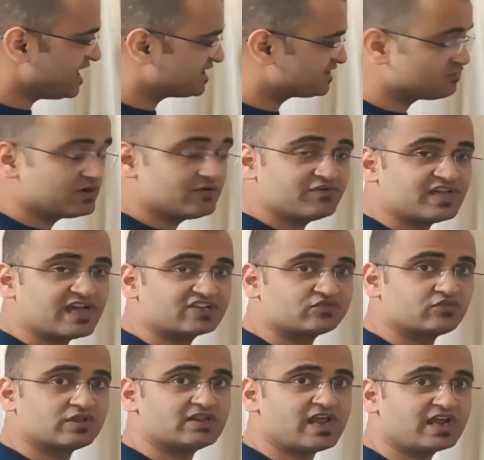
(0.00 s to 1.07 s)
with
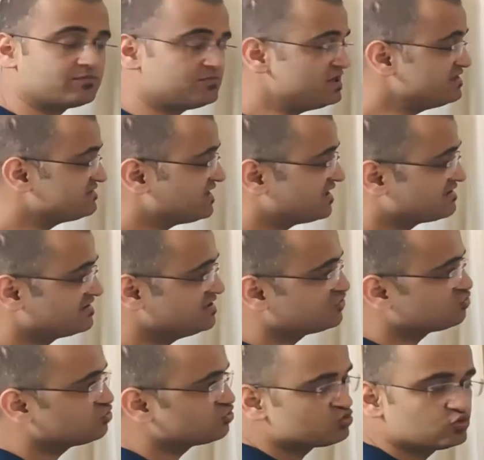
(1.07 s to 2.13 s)
S1, that means that
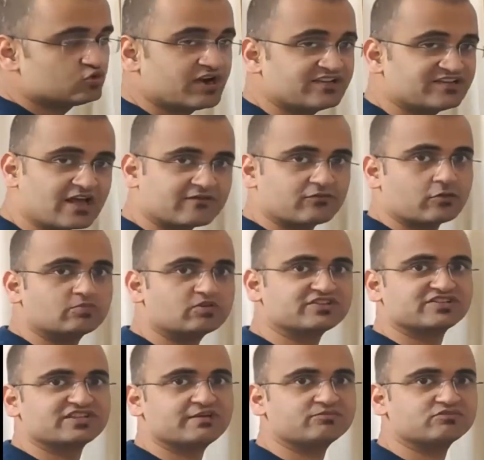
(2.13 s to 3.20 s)
these two students are from
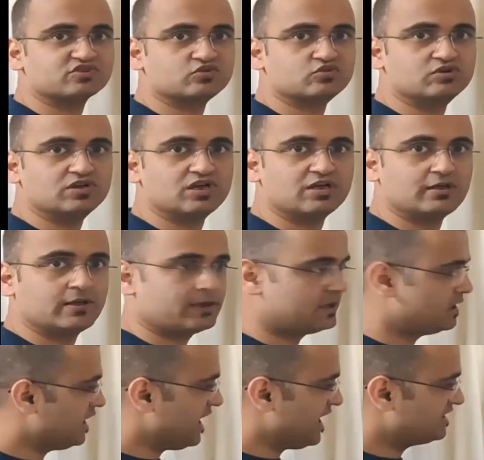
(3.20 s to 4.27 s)
the same school,
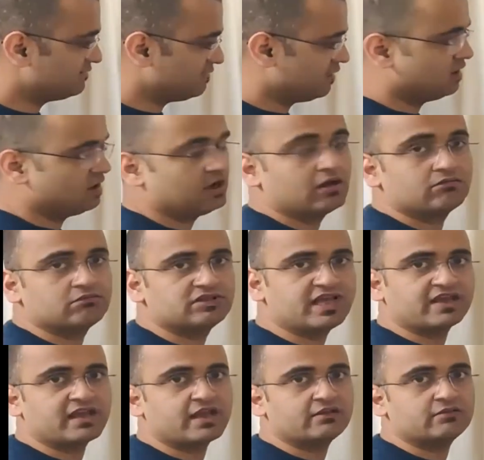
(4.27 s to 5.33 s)
and
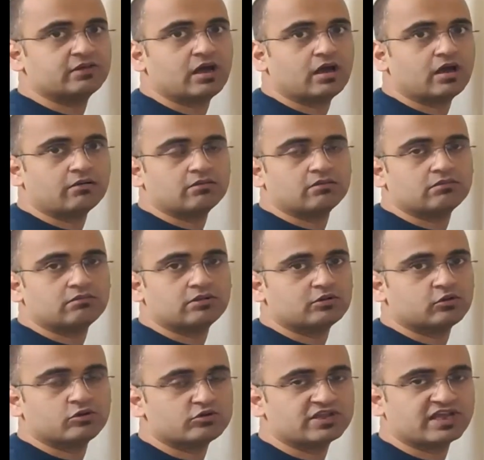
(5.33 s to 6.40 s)
they can
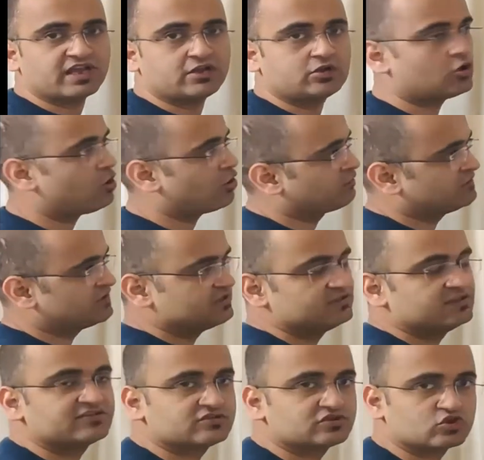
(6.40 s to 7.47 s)
they can talk
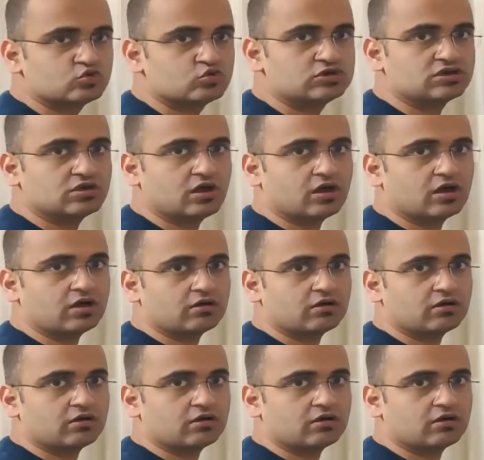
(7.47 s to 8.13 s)
within this school